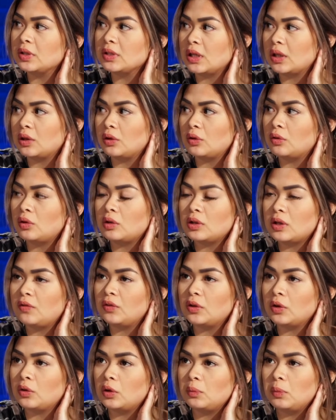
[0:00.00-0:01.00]
Like they're definitely mm,
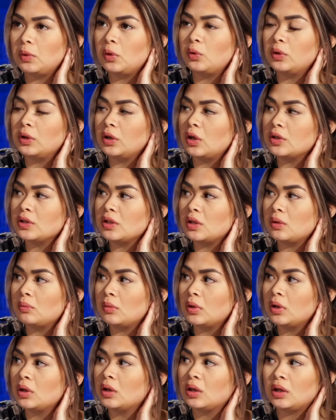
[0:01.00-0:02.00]
mm-hmm. going to be holding on to them.
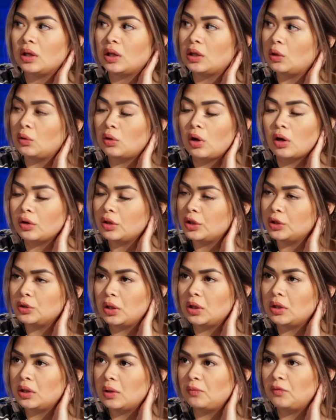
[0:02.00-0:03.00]
them. Yeah. yeah. they're not going to
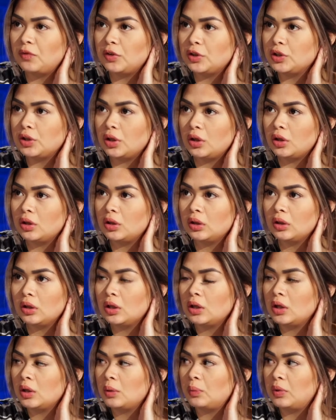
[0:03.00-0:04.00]
trade them for sure. Mm
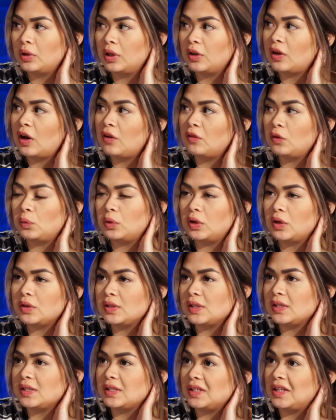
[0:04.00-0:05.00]
-hmm. But like everyone
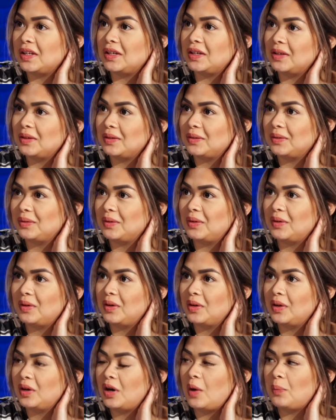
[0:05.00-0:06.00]
else is like
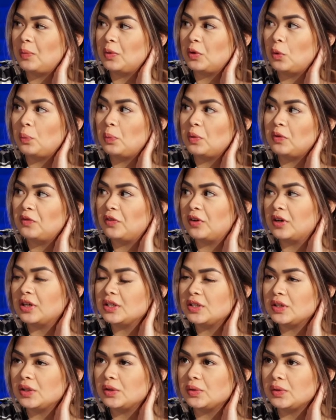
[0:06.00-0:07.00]
up and open for it
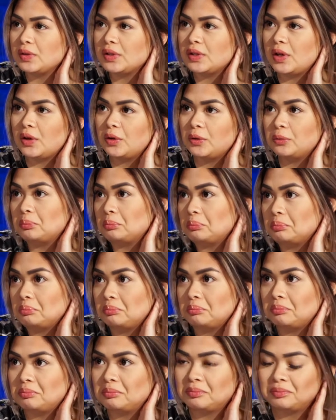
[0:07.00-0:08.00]
too. So mm-hmm.
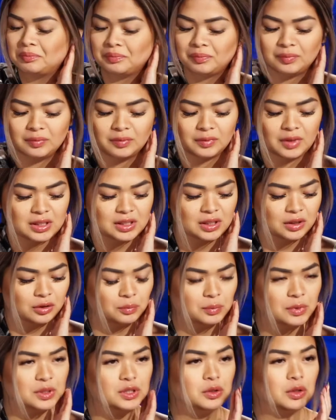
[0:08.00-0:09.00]
that's a little
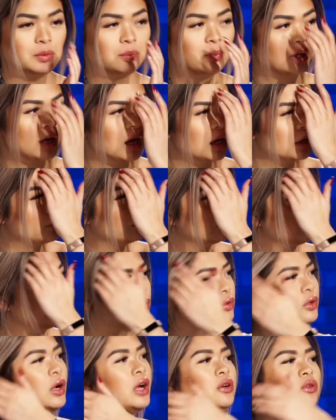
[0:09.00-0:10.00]
mystery. But I know
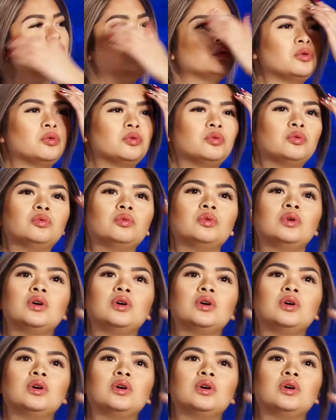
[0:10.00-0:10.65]
there. I don't know.